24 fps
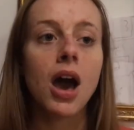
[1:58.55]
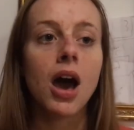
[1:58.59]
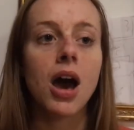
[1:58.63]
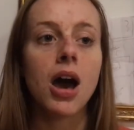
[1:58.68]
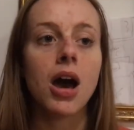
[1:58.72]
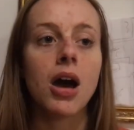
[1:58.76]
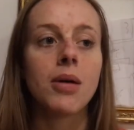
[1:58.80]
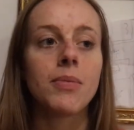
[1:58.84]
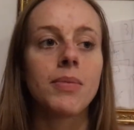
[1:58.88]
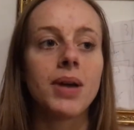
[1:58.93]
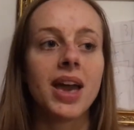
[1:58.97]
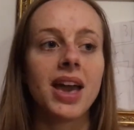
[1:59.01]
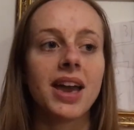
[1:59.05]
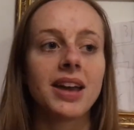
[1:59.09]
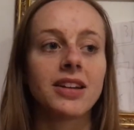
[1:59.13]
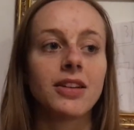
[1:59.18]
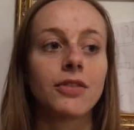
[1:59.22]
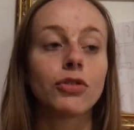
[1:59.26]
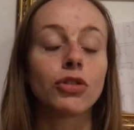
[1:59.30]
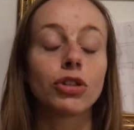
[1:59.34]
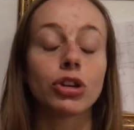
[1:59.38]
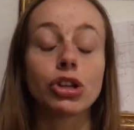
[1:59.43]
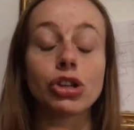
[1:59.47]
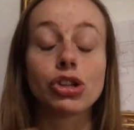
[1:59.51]
and
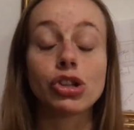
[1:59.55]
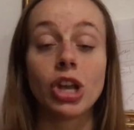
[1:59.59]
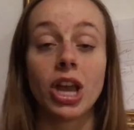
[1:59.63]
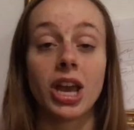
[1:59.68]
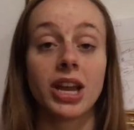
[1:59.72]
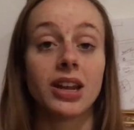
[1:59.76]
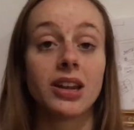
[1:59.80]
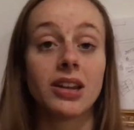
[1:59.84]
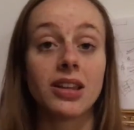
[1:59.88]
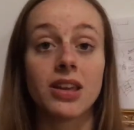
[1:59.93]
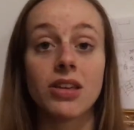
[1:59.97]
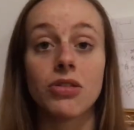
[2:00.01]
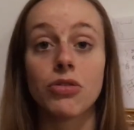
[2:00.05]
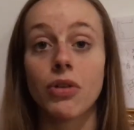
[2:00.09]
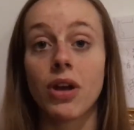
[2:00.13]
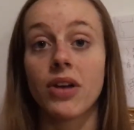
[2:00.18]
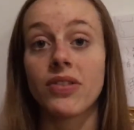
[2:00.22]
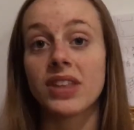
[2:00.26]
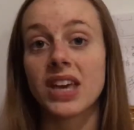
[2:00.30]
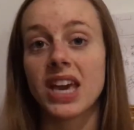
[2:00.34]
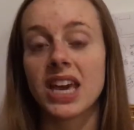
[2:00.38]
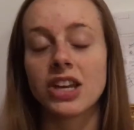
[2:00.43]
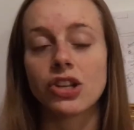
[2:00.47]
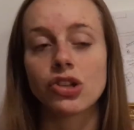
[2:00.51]
of Christianity
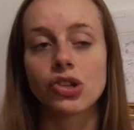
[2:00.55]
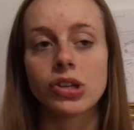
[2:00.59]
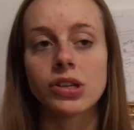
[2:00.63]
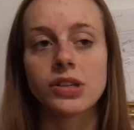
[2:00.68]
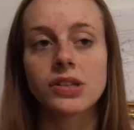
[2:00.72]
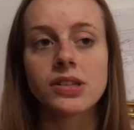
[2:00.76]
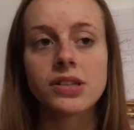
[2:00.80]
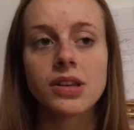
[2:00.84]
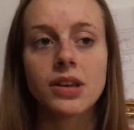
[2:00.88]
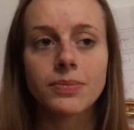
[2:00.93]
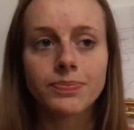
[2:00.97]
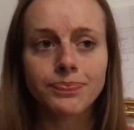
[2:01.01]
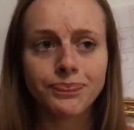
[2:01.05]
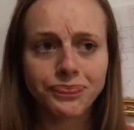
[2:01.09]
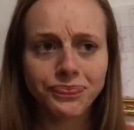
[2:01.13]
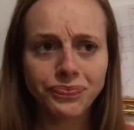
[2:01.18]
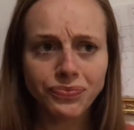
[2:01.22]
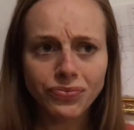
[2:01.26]
throughout the ages.